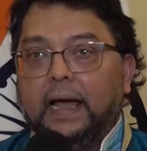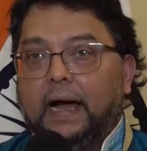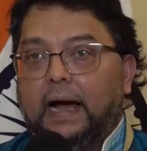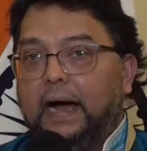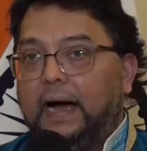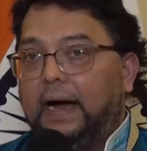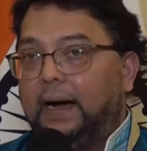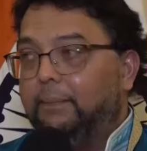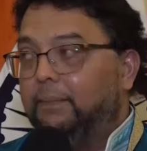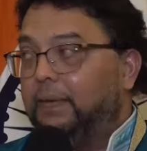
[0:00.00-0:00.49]

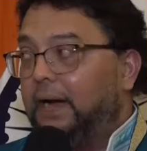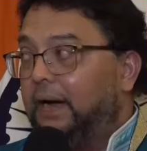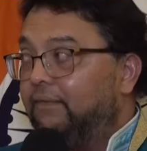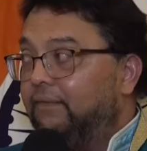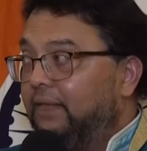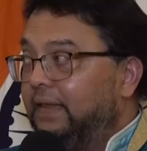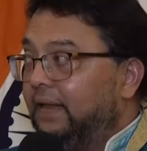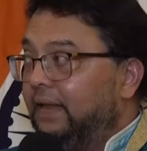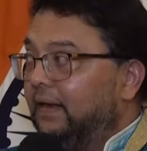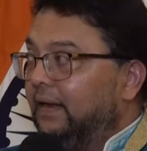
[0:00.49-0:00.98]
I
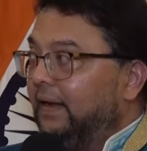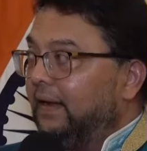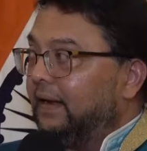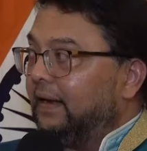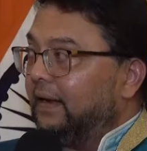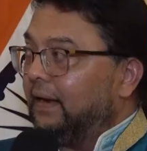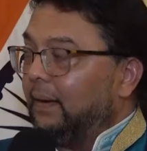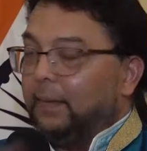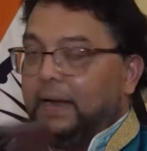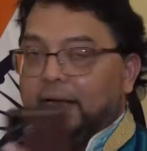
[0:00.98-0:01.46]
have seen
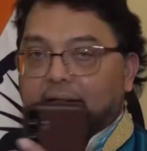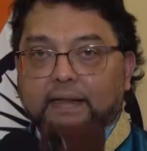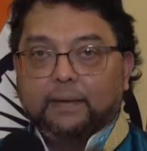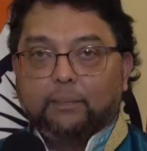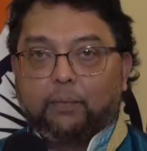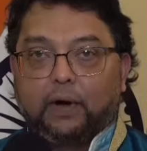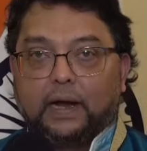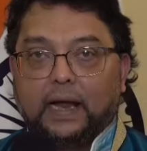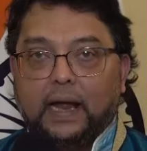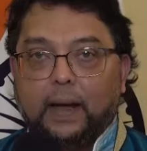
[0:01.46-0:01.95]
like an
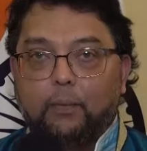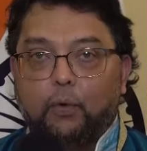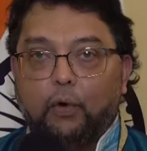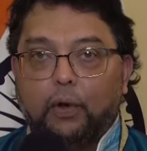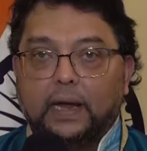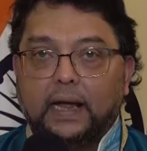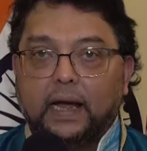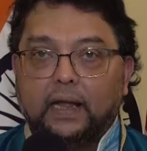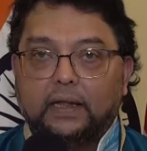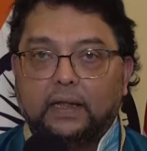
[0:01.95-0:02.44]
amazing program
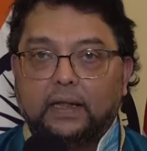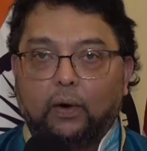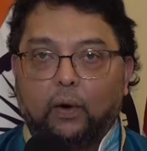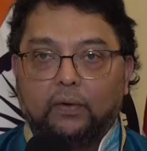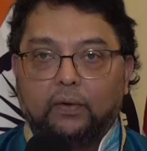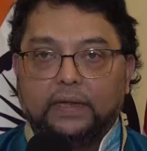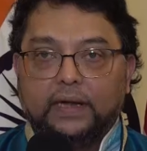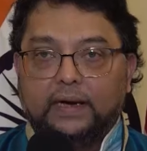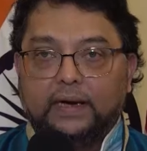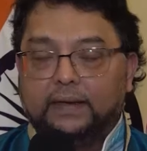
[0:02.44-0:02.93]
going on
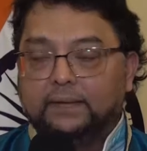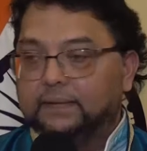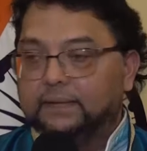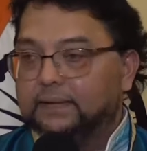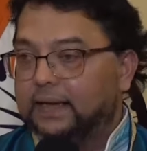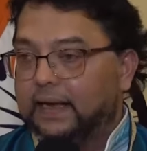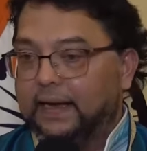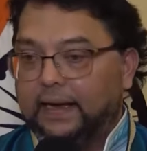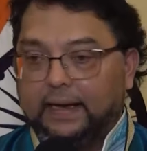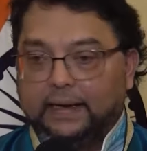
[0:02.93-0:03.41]
over there,
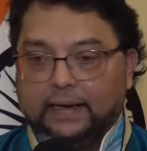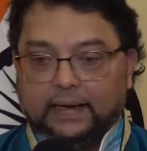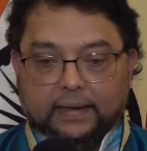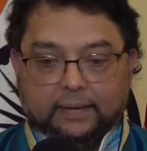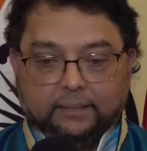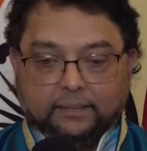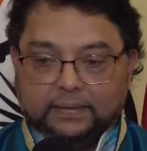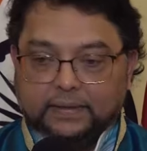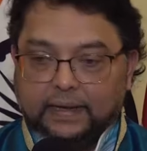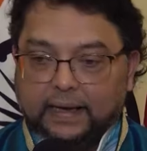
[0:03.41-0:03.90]
and
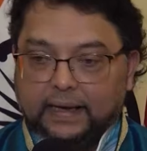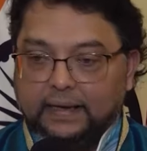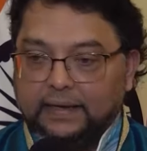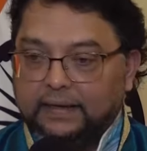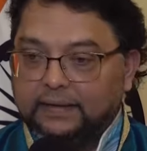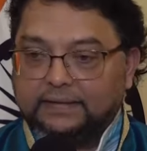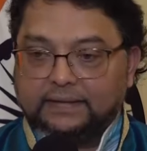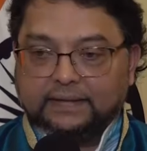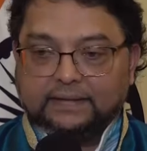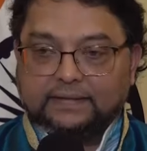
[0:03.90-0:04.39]

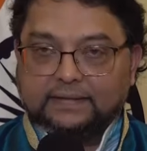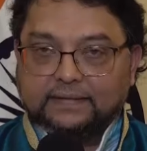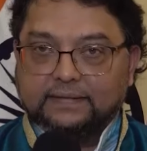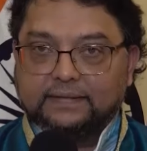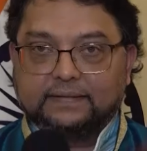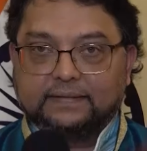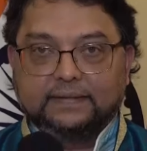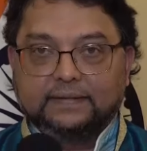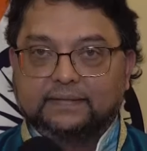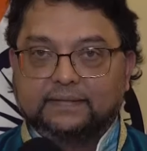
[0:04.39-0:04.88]

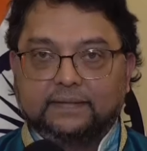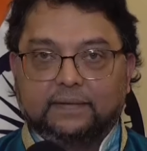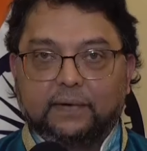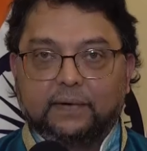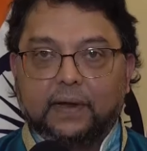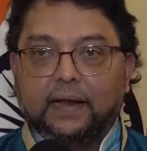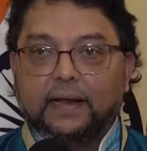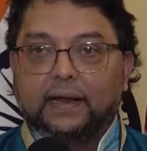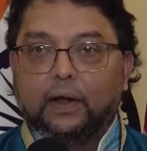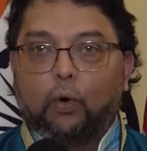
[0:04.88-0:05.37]
it's
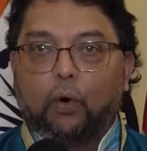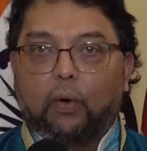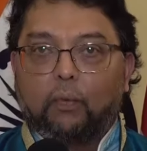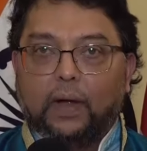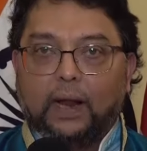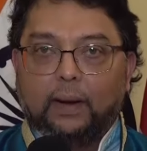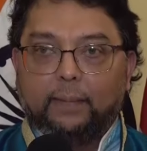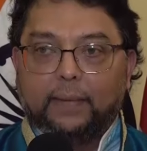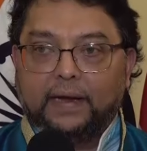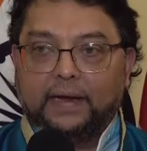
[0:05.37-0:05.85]
really
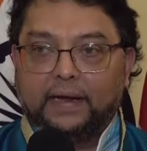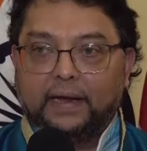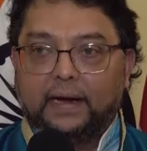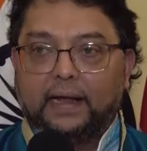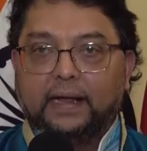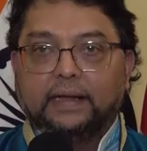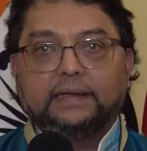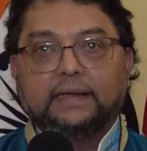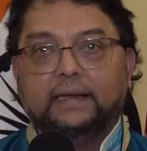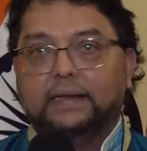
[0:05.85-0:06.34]
overwhelming
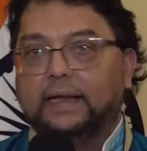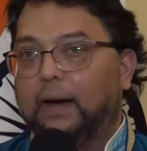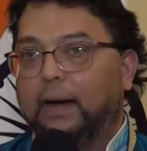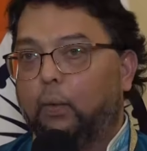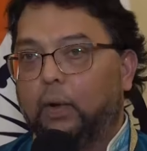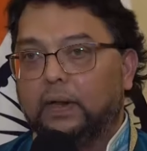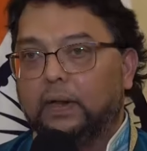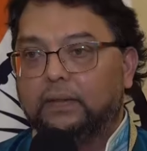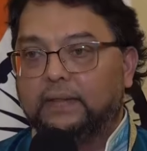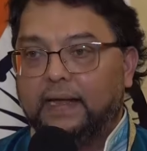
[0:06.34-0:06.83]
here, actually. I
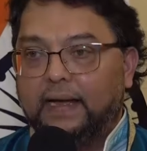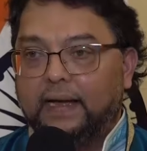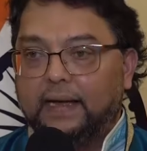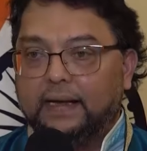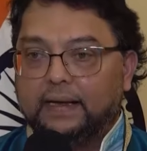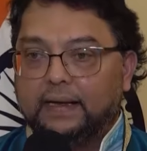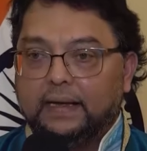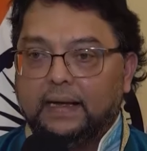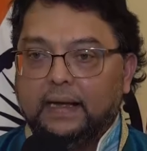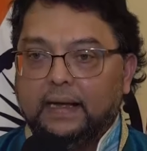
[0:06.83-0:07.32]
want to
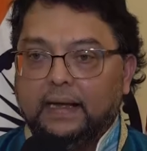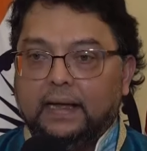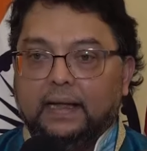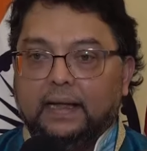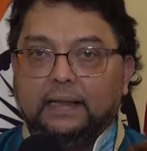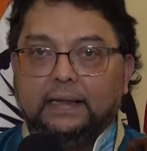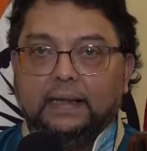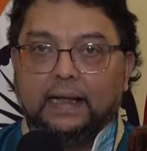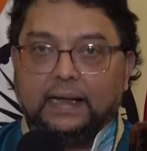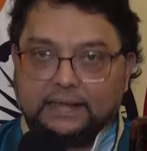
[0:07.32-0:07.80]
thank
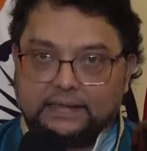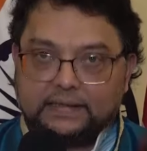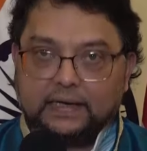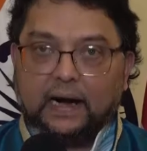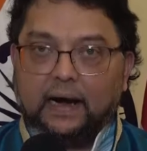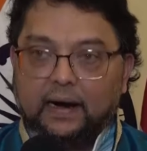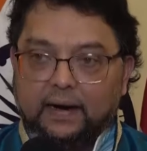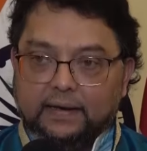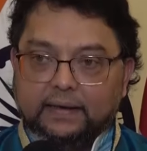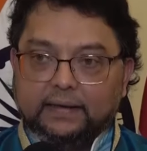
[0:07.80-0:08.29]
the
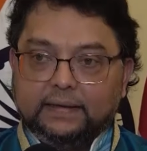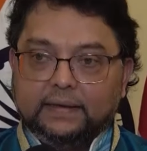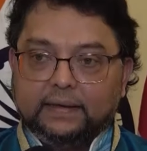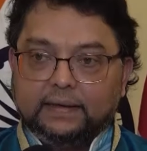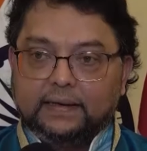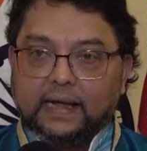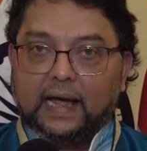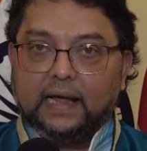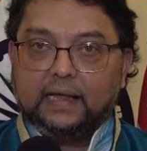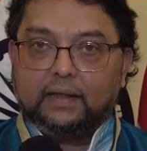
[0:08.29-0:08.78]
entire
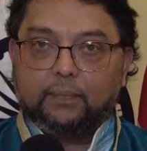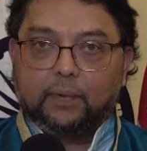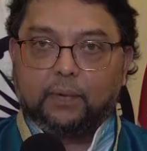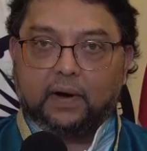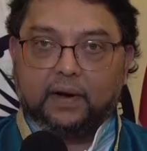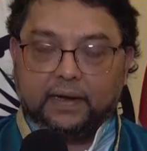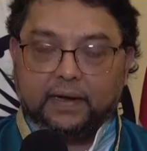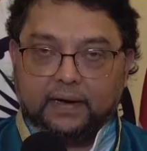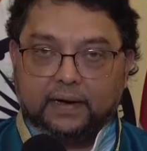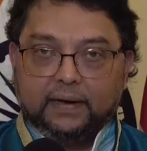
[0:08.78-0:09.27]
Indian
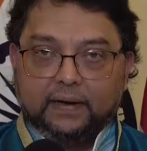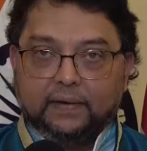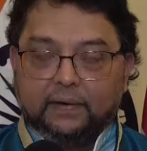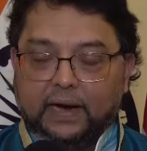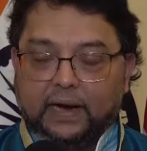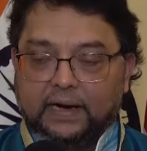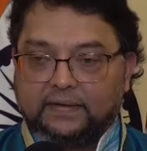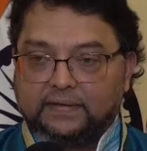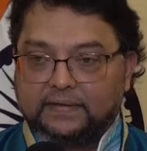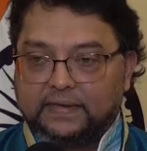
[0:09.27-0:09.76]
diaspora here in
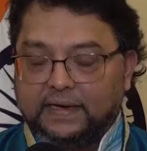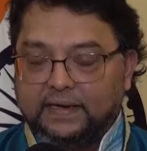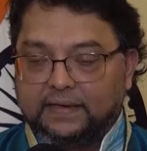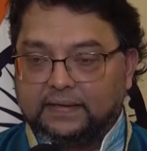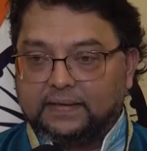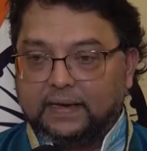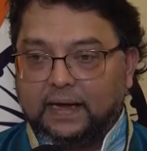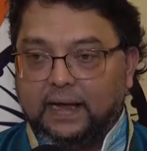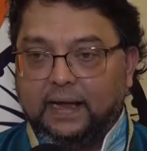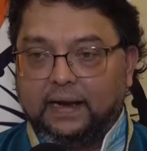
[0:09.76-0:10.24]
the United
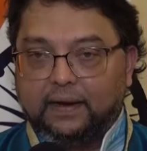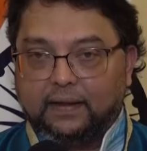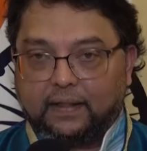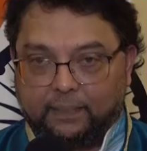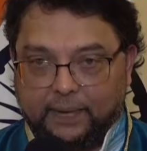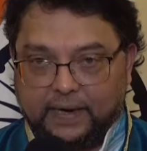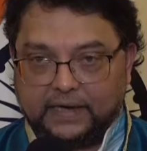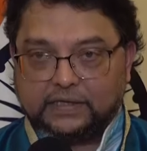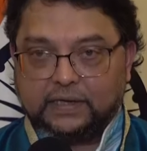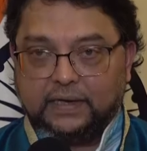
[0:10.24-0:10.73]
States, and
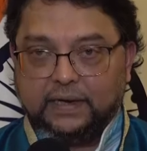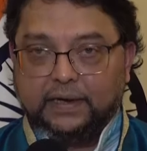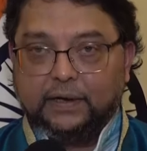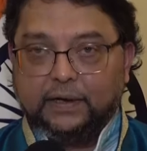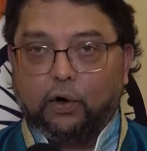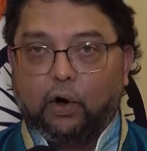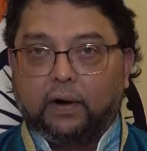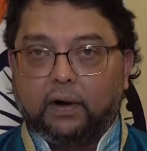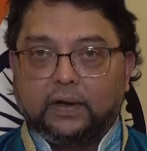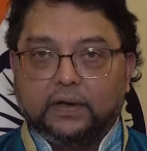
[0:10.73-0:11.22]
especially in
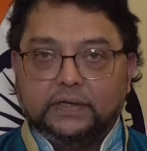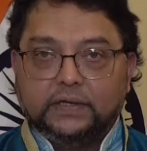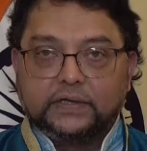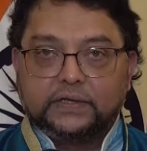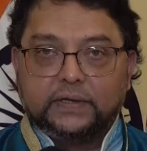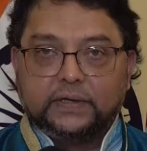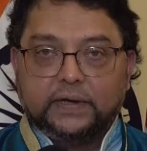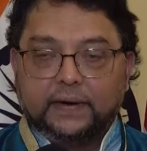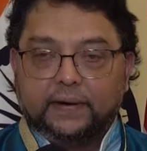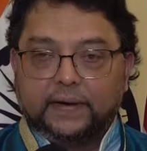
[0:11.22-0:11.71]
New York, New
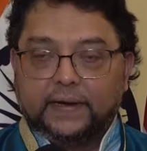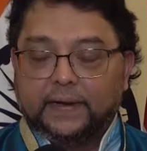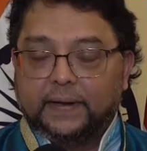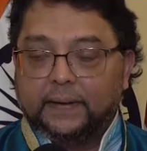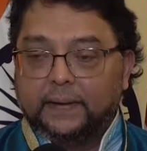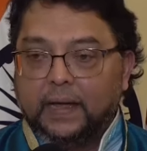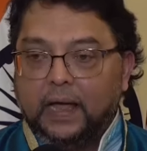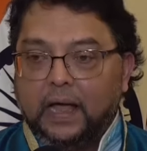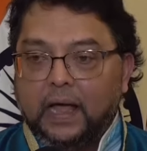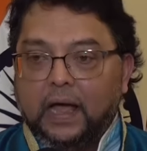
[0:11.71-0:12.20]
Jersey
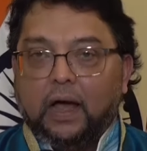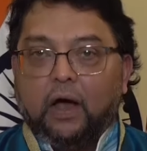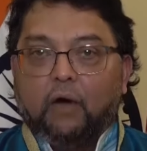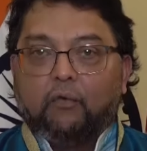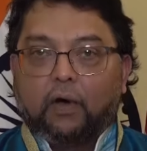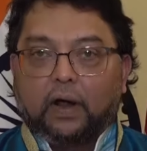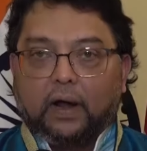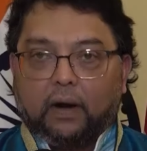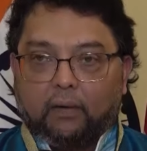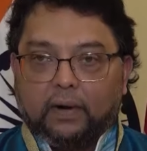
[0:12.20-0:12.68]
area,
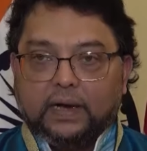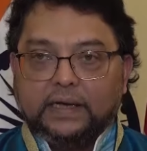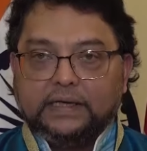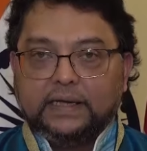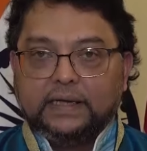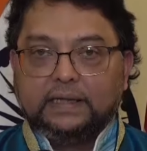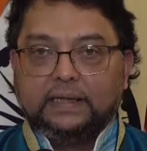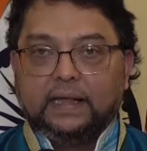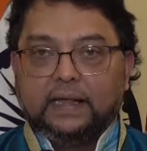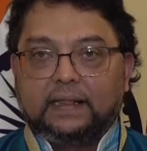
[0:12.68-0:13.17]
for
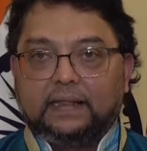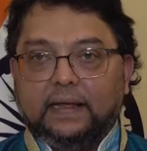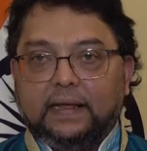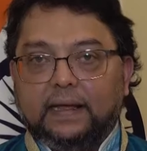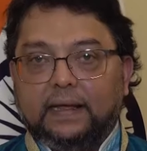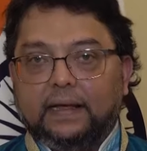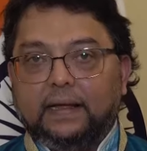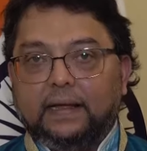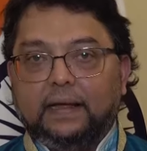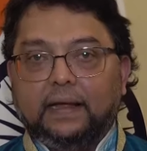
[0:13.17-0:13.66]
arranging this
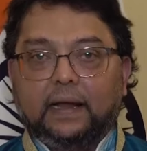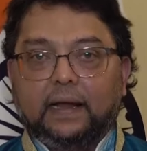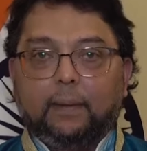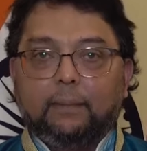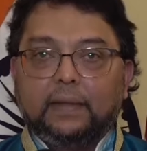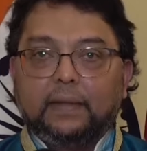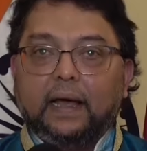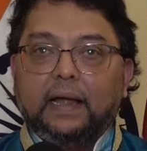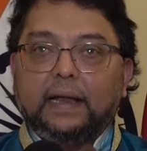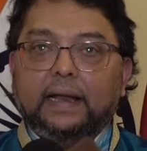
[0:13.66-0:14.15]
thing.
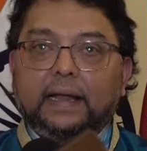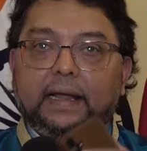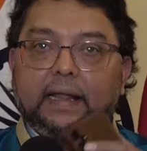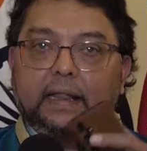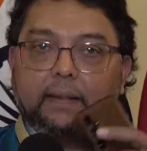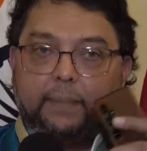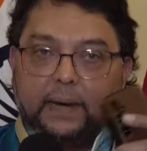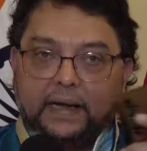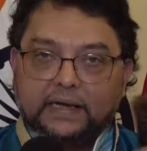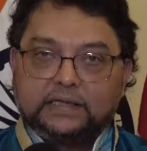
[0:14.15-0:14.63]
Ramadan
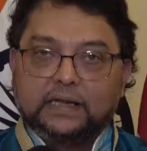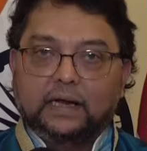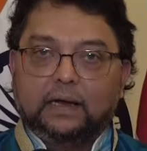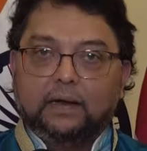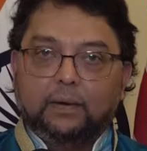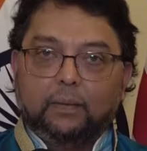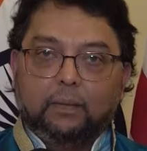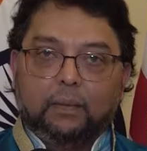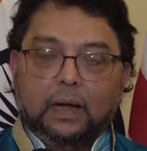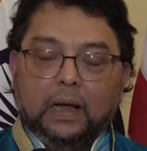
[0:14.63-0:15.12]
ek
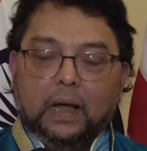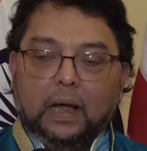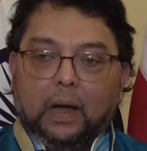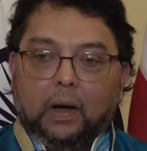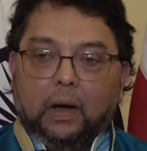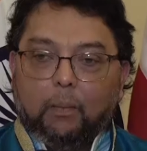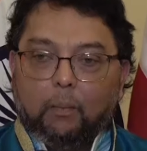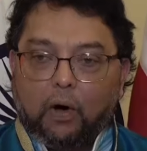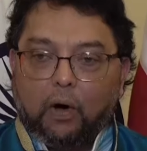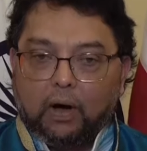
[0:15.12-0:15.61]
special
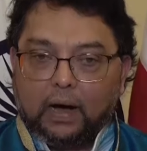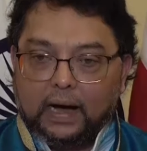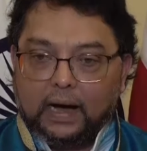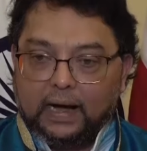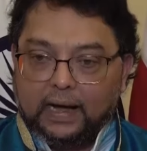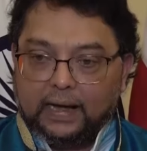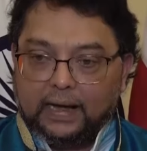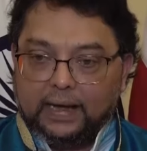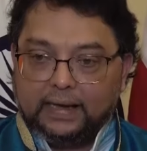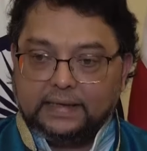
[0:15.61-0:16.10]

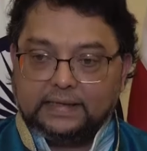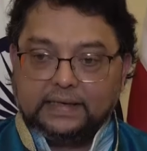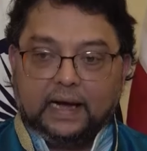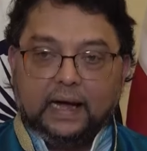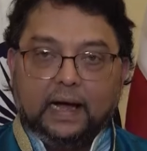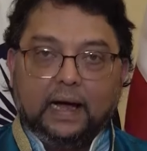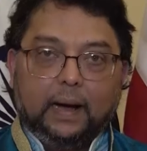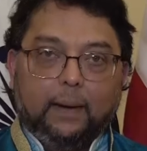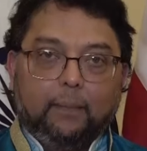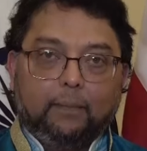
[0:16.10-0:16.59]
mauka hai
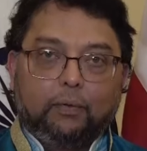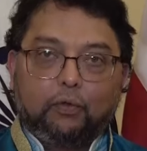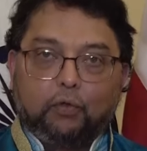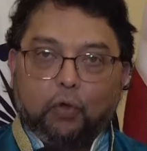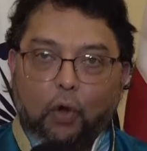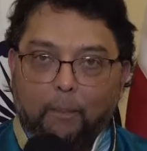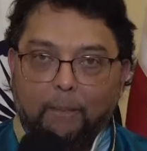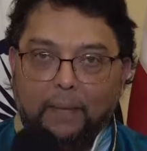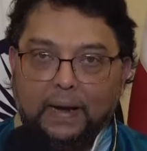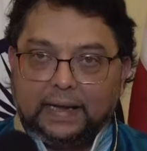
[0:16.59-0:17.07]
jahan hum
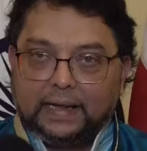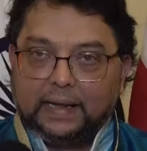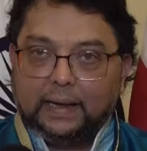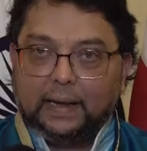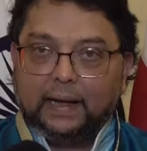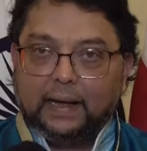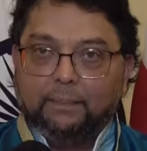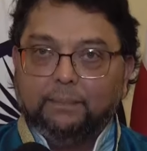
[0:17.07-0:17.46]
sab milke